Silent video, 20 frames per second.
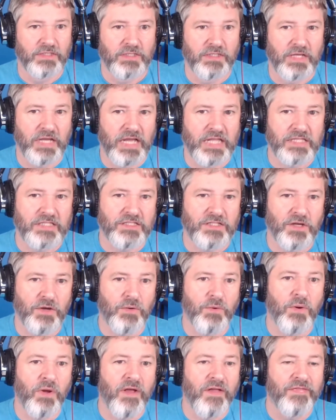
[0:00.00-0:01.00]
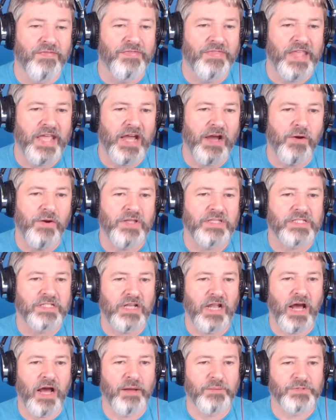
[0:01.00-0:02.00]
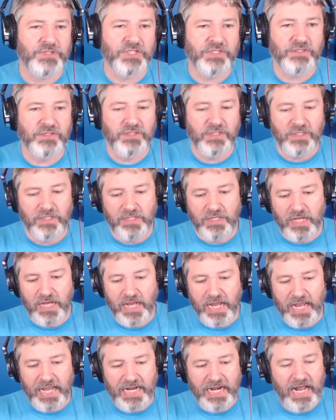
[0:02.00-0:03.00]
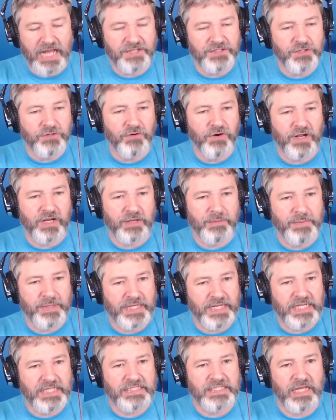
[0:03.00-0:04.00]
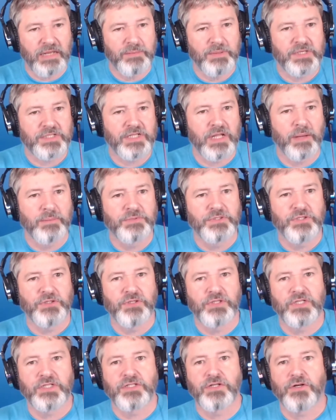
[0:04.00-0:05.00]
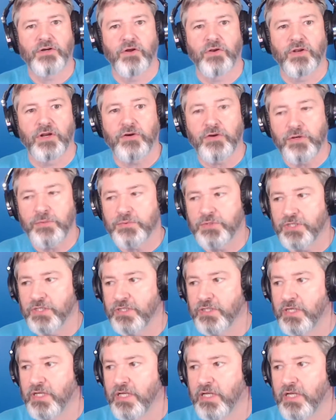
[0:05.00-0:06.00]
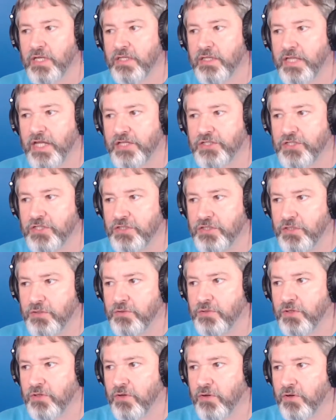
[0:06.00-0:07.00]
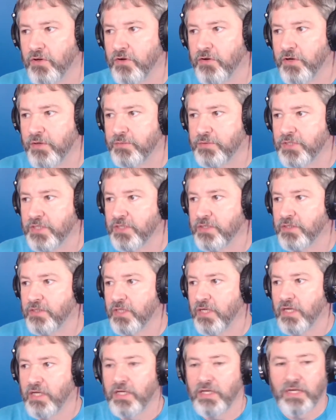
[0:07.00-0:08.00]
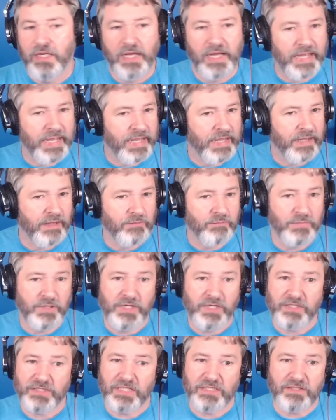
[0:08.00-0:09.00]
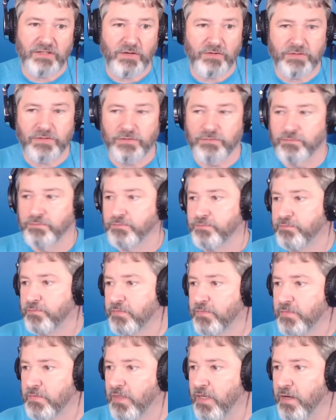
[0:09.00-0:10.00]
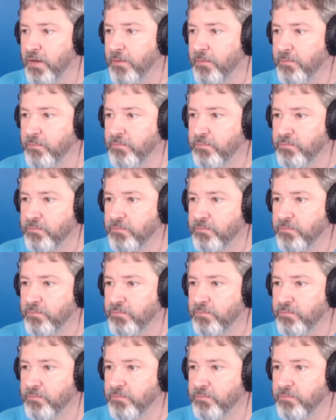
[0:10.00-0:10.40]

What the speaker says: And so now it's an option. And I do recommend anytime there's an opportunity to turn on encryption, that you do turn on encryption, and because that's awesome. And